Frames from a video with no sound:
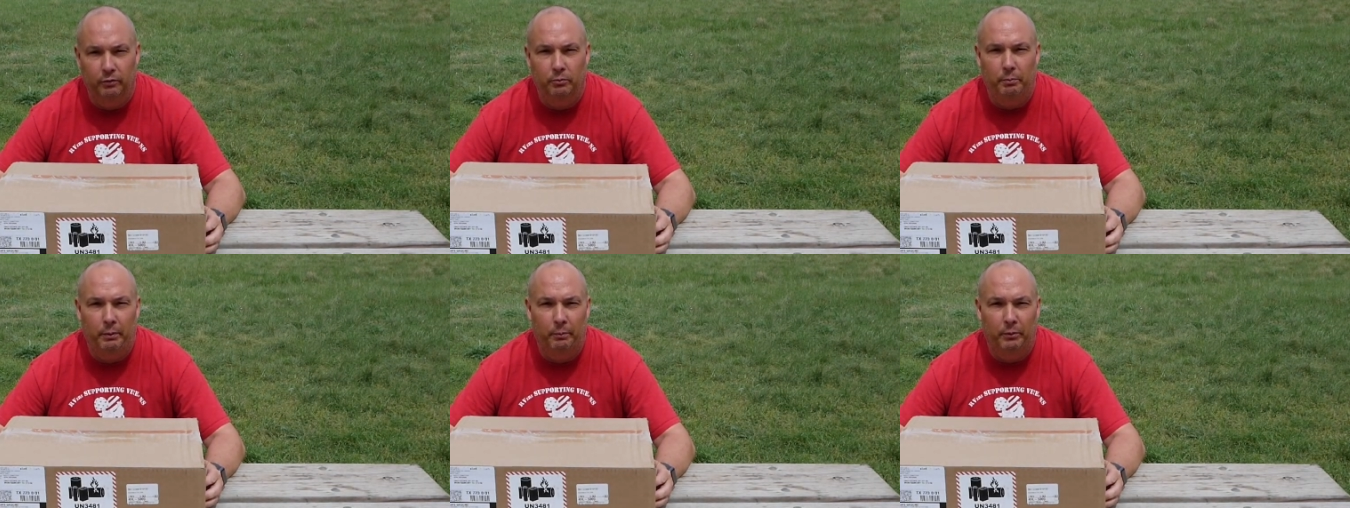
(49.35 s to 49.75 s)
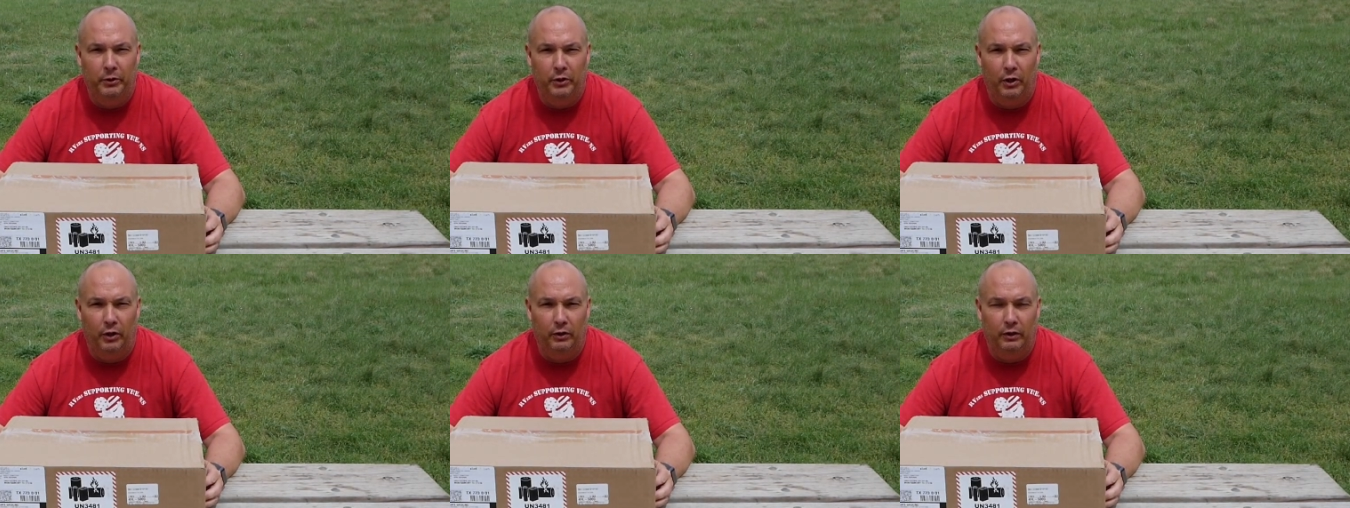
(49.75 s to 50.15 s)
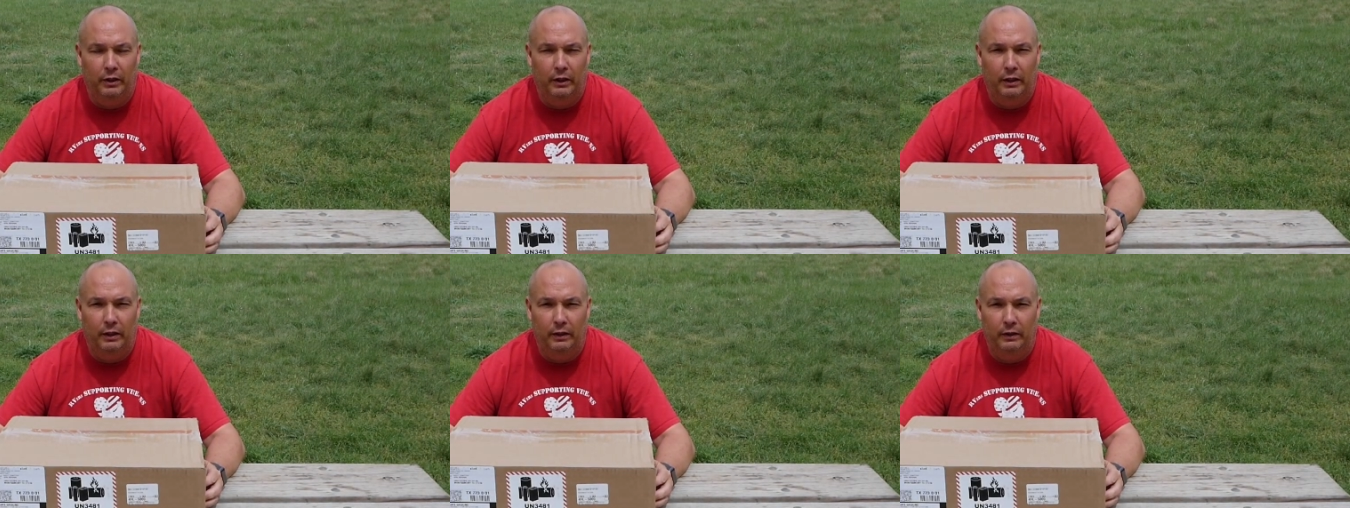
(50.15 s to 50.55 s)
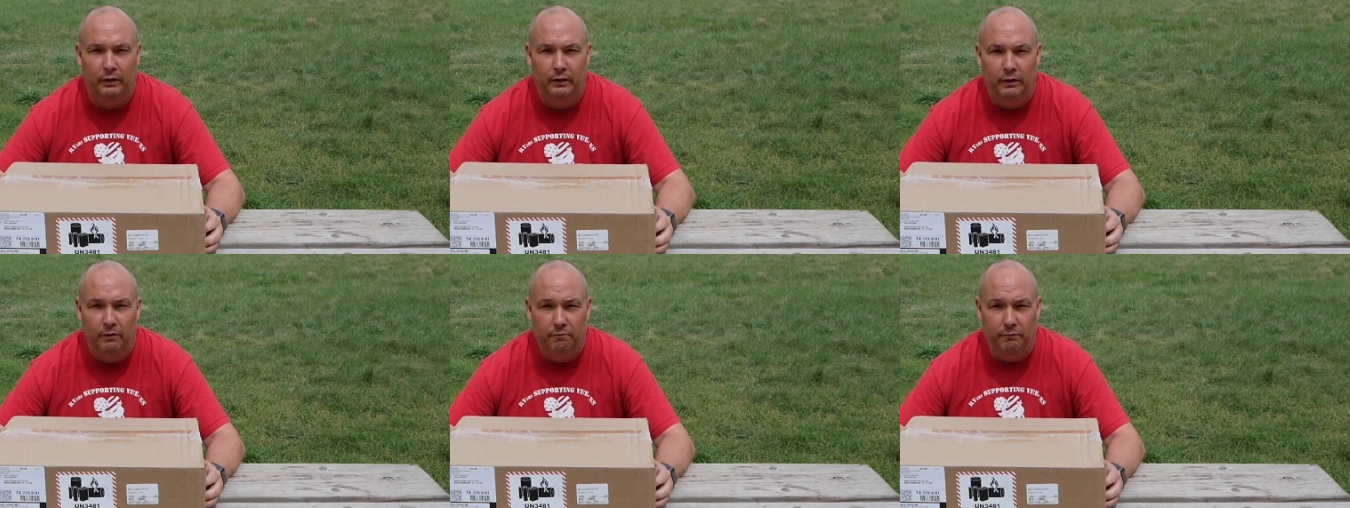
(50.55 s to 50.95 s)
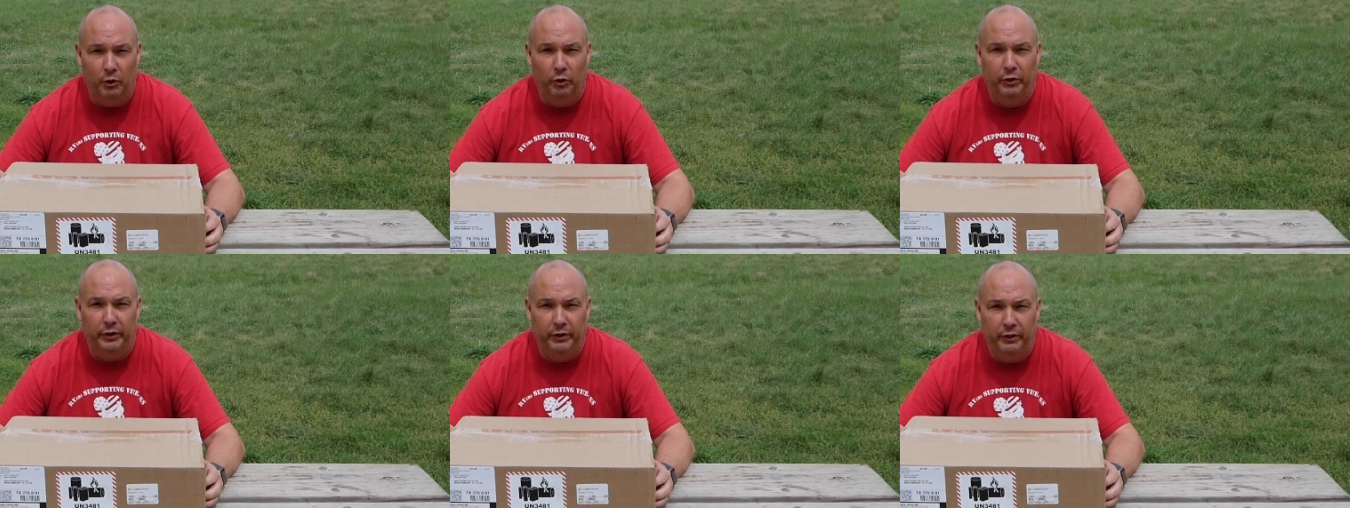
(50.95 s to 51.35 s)
Remember, y'all
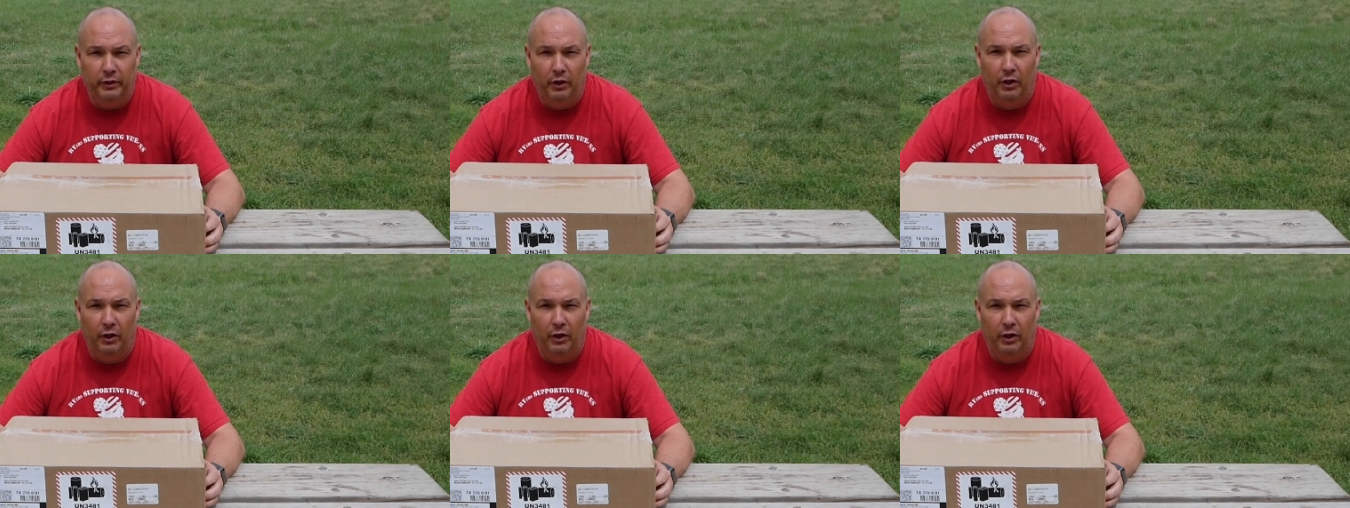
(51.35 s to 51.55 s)
voted